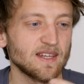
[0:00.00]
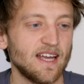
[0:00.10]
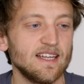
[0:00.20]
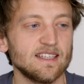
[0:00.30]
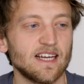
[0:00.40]

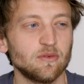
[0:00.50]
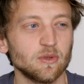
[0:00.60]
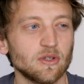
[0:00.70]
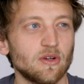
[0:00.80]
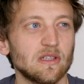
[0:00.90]
And I
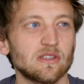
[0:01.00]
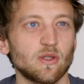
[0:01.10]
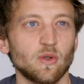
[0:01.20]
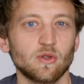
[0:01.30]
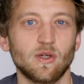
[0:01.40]
would also
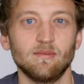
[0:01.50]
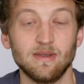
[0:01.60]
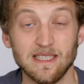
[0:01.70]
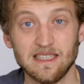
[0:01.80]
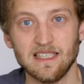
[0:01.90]
not
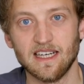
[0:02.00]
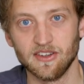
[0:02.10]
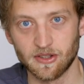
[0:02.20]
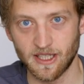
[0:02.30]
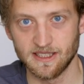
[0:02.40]
completely
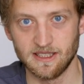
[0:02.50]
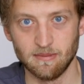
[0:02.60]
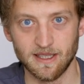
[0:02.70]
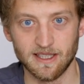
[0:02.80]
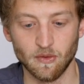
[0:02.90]

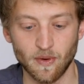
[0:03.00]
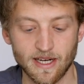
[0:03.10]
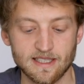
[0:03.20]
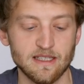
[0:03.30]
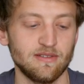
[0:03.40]
underestimate the
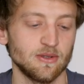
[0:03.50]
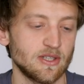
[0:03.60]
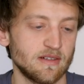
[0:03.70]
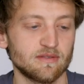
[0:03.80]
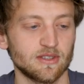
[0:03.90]
weight. If you
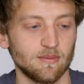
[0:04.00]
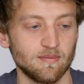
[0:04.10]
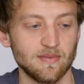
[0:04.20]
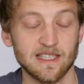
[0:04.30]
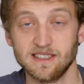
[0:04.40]
come
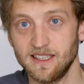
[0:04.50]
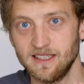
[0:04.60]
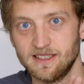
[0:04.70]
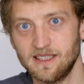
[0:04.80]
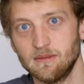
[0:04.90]
from, let's say,
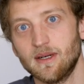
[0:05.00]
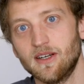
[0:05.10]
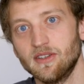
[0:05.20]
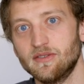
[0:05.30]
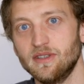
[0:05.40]
the Sigma
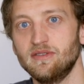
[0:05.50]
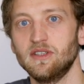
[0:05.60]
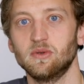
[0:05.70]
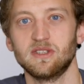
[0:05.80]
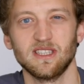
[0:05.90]
150
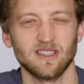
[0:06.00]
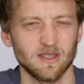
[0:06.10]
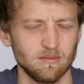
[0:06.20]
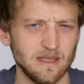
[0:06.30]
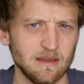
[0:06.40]
to
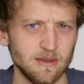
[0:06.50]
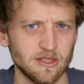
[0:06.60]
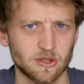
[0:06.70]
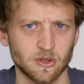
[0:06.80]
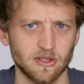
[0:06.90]
600
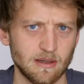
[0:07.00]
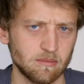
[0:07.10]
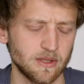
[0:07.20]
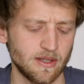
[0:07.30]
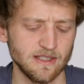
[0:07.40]
millimeter
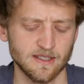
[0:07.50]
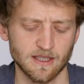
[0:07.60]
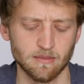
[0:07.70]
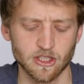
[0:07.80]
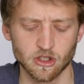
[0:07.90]
contemporary that I
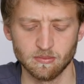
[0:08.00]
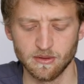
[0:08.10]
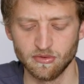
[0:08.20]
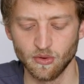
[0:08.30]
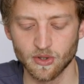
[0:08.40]
mentioned
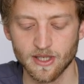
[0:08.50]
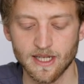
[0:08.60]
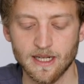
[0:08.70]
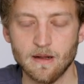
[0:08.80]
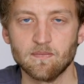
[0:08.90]
before,
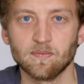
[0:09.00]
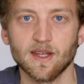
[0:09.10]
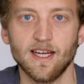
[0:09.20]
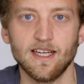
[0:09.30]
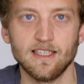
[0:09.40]

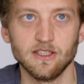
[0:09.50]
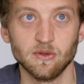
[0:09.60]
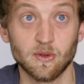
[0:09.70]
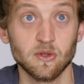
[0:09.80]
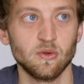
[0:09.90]
and you
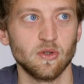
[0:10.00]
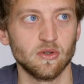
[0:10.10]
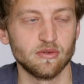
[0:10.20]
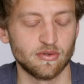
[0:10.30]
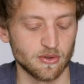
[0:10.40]
want to
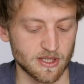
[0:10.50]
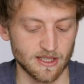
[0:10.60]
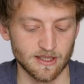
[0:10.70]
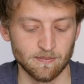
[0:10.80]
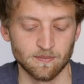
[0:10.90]
go for
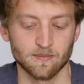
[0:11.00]
a